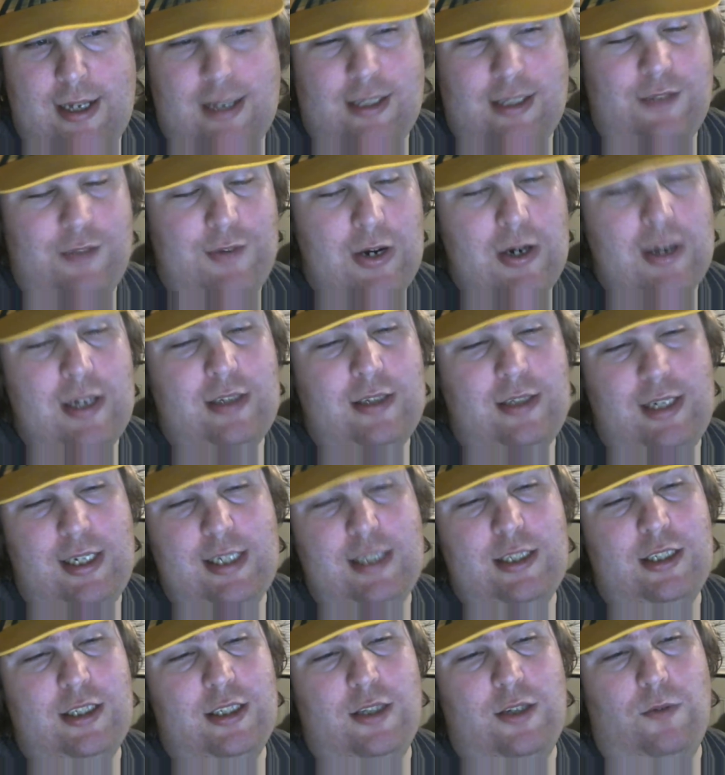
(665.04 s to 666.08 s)
at the very
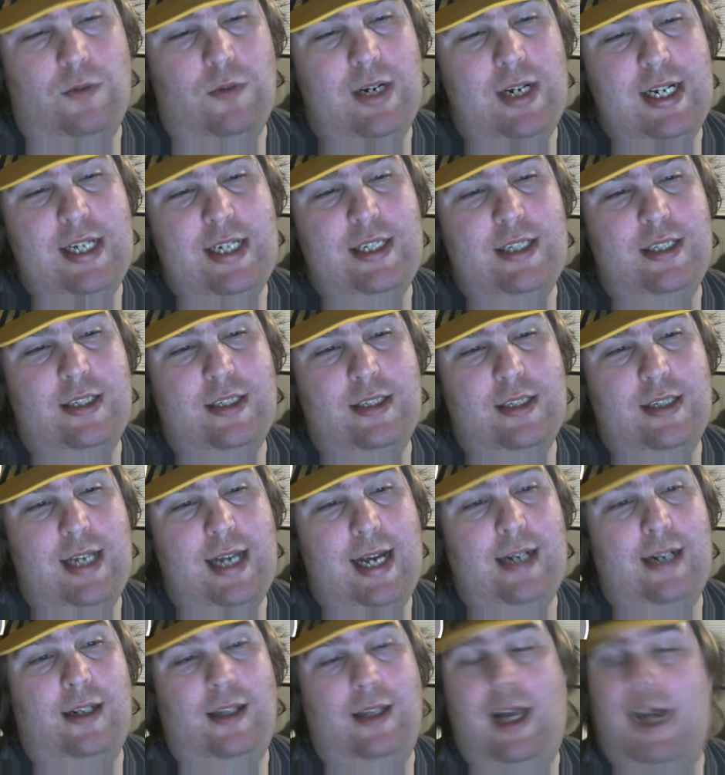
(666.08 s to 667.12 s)
least, the race
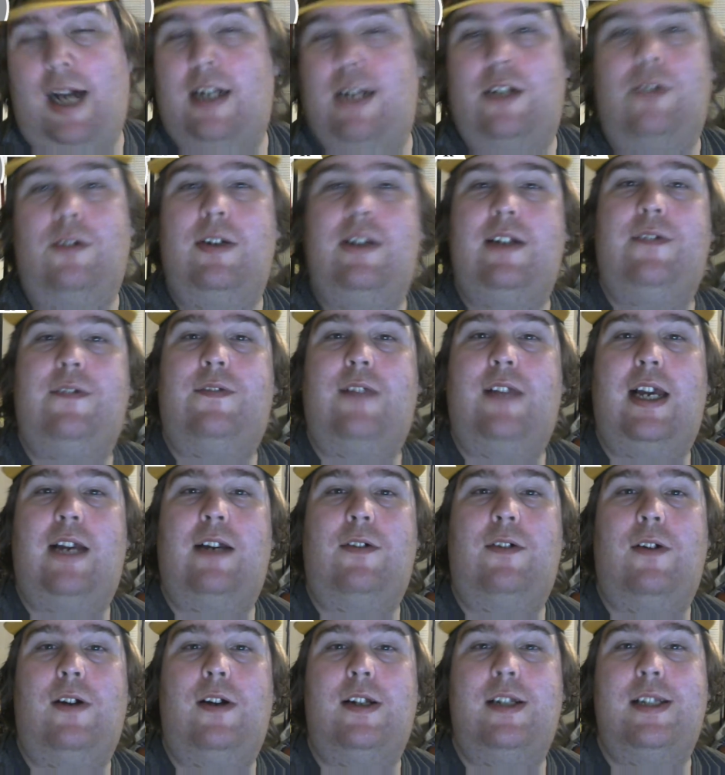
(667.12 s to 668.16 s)
had a lot of green flag
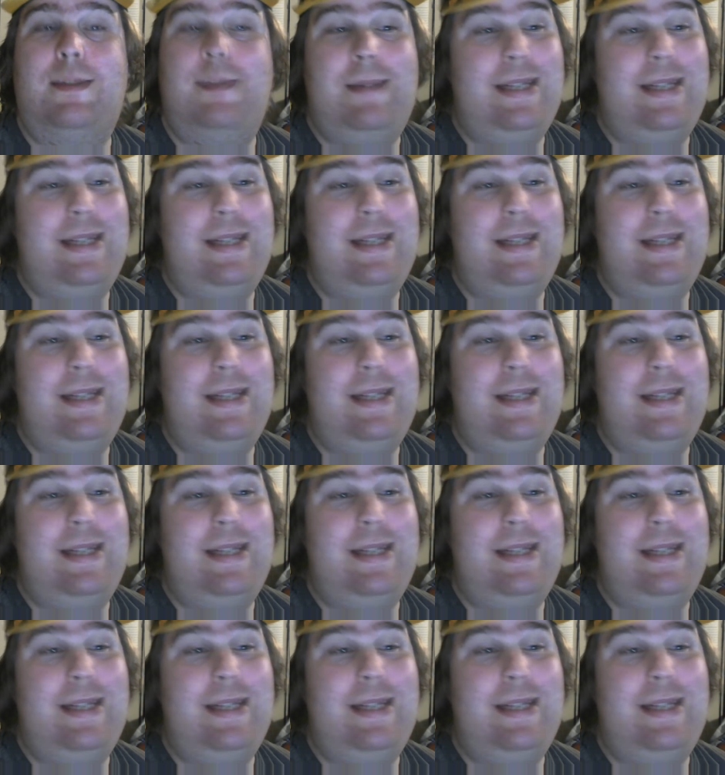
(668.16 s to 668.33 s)
runs.